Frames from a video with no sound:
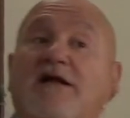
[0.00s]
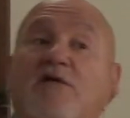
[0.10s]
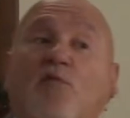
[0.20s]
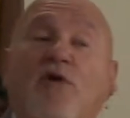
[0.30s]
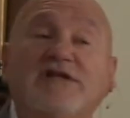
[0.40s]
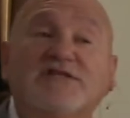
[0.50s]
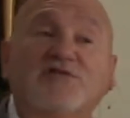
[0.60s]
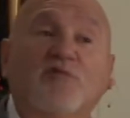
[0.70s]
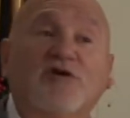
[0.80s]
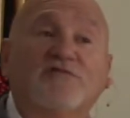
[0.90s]
what does the
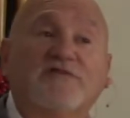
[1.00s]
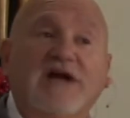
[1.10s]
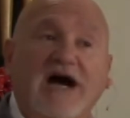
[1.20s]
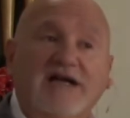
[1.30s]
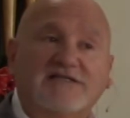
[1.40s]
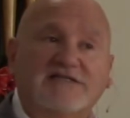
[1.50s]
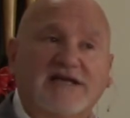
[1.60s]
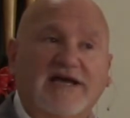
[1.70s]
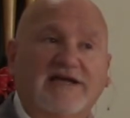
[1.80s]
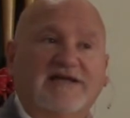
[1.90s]
Word of God
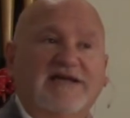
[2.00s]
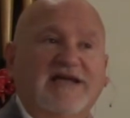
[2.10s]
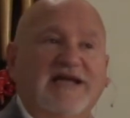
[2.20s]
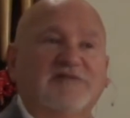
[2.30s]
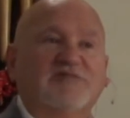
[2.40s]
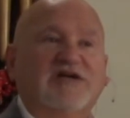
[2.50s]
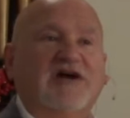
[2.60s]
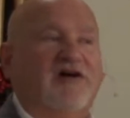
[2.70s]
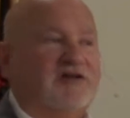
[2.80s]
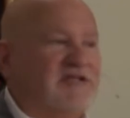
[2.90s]
say in
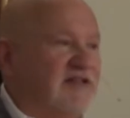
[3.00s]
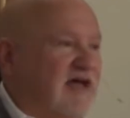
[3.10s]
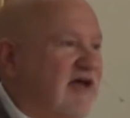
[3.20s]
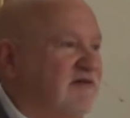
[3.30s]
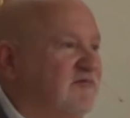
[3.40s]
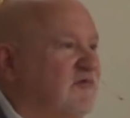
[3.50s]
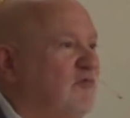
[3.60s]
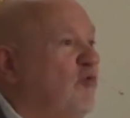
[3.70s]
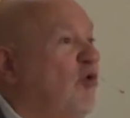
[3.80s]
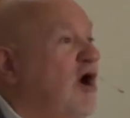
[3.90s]
regard to that?
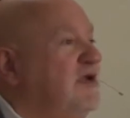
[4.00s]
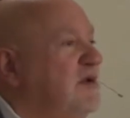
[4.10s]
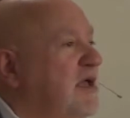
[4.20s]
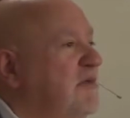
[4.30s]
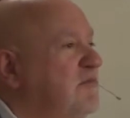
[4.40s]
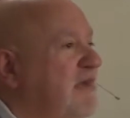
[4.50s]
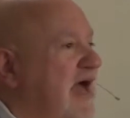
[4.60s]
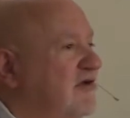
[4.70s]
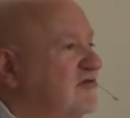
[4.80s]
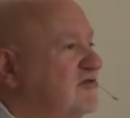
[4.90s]
What
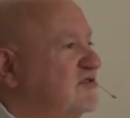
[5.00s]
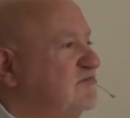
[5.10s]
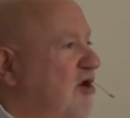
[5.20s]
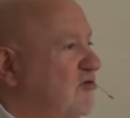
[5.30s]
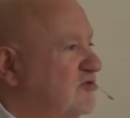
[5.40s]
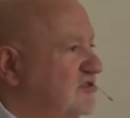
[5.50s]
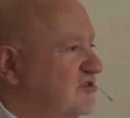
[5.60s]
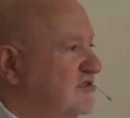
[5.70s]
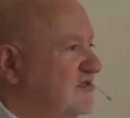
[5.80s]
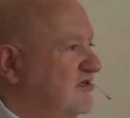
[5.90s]
matters
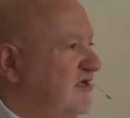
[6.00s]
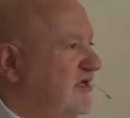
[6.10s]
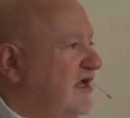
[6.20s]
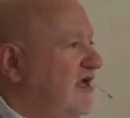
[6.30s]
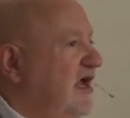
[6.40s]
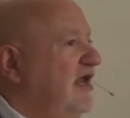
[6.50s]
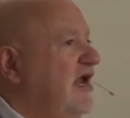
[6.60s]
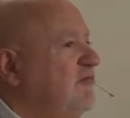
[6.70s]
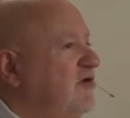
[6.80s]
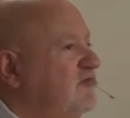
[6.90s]
most? And
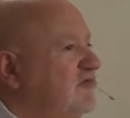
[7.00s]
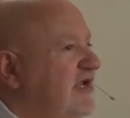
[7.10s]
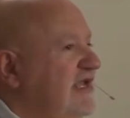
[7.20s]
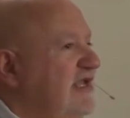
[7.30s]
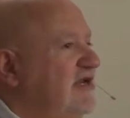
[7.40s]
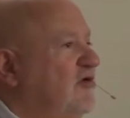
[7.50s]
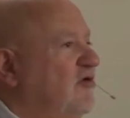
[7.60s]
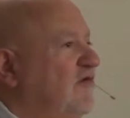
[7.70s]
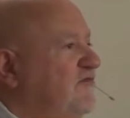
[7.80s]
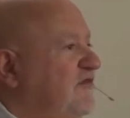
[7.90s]
I would read
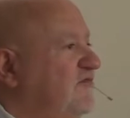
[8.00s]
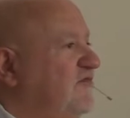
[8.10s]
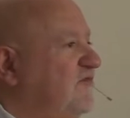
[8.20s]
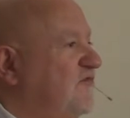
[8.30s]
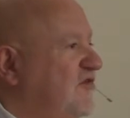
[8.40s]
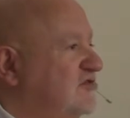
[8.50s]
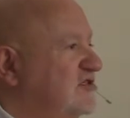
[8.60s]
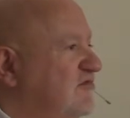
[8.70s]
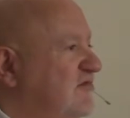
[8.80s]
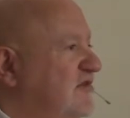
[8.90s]
often from 1
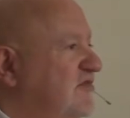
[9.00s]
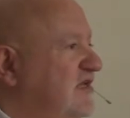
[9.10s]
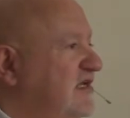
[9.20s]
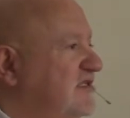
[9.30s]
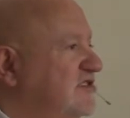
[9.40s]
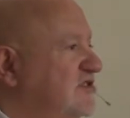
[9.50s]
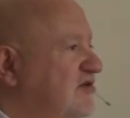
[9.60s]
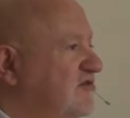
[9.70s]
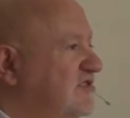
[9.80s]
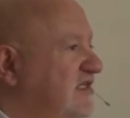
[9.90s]
Corinthians
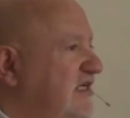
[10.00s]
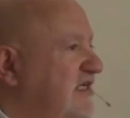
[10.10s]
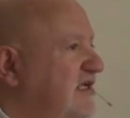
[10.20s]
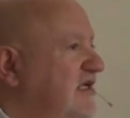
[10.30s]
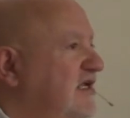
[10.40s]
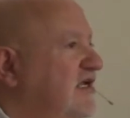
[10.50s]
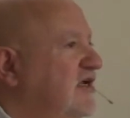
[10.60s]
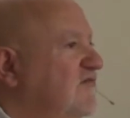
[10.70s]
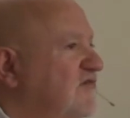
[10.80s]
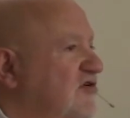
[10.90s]
13,
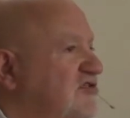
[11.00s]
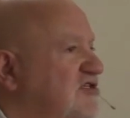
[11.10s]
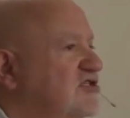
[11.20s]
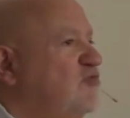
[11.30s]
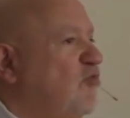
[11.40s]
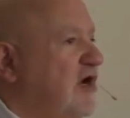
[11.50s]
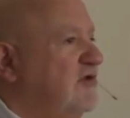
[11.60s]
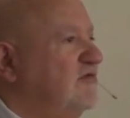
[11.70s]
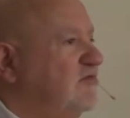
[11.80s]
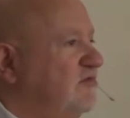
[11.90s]
verses
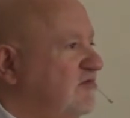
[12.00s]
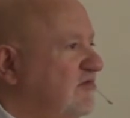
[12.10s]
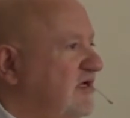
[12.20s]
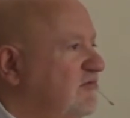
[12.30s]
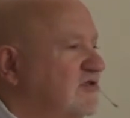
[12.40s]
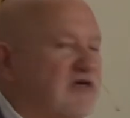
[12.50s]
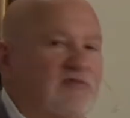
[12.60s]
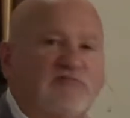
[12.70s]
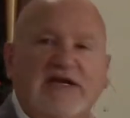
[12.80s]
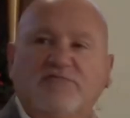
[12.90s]
1 through 3, which I'll
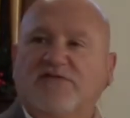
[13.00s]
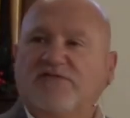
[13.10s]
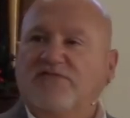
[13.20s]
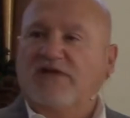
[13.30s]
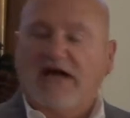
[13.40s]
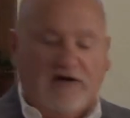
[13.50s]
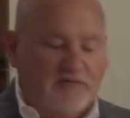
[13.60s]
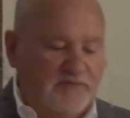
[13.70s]
read with you now.